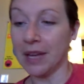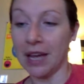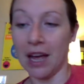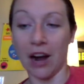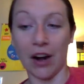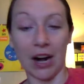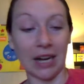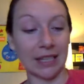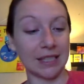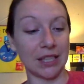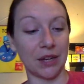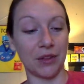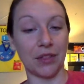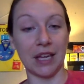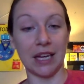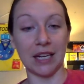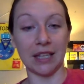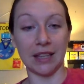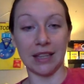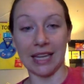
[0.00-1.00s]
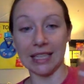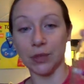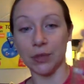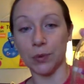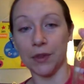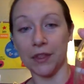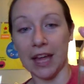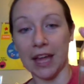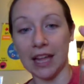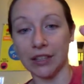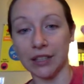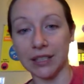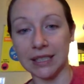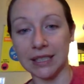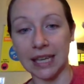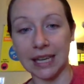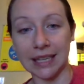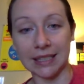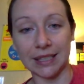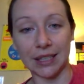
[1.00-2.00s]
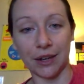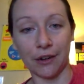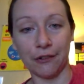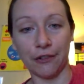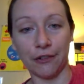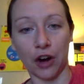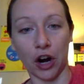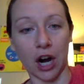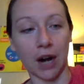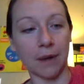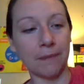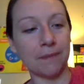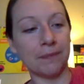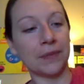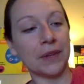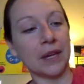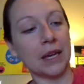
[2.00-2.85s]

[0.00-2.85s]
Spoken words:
All right, so that's what that looks like so far.